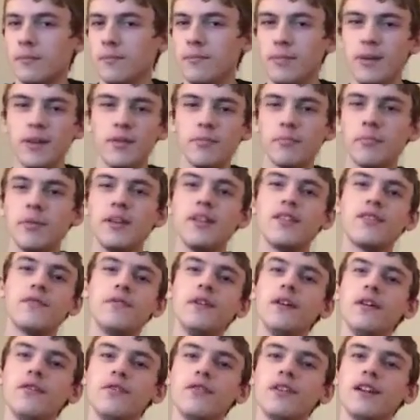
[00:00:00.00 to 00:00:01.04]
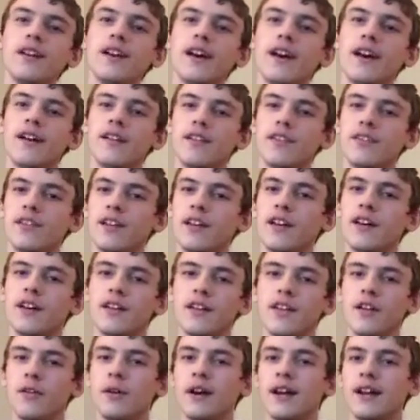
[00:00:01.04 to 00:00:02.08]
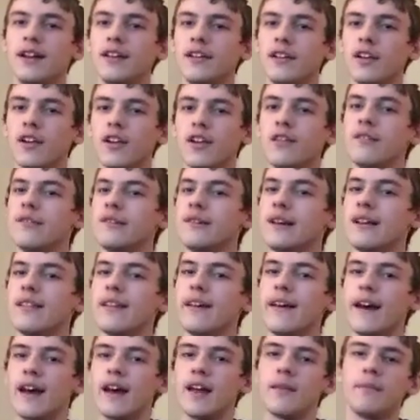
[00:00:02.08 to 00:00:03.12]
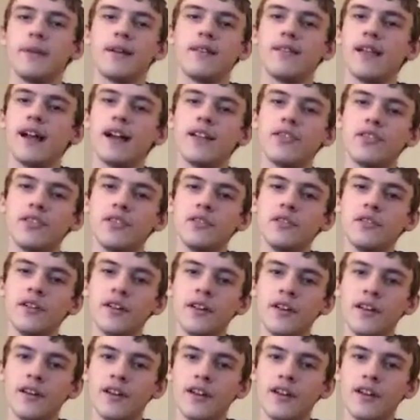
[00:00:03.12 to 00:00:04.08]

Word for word: be, please feel free to, to go ahead and argue with it. I'd be glad to.